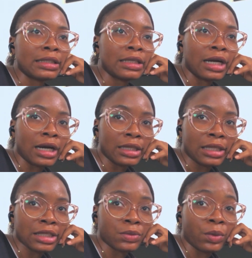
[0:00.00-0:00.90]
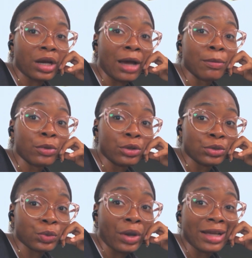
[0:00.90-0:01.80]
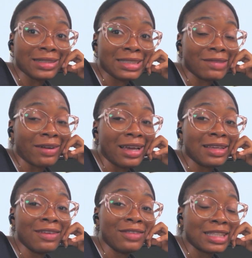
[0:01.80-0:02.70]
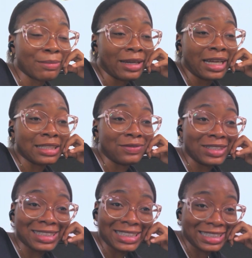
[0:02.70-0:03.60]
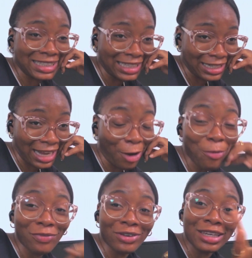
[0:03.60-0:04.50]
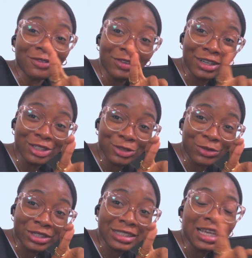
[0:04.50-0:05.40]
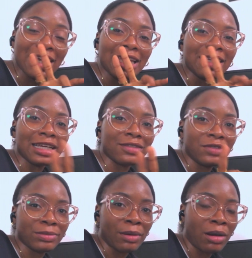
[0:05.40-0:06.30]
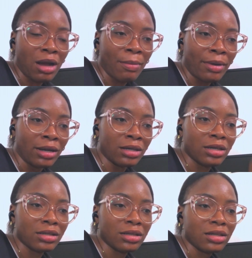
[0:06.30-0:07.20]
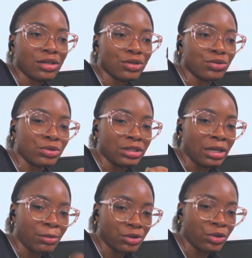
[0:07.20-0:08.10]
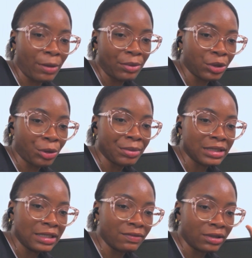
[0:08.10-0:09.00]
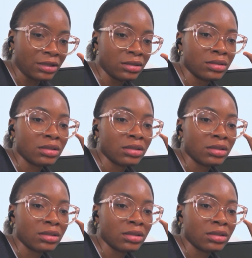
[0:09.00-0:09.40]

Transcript: yeah that's what i'm going to go and see if this man has fixed this thing hopefully fingers crossed he has fixed my power bank today i'm going to go and pick it up this evening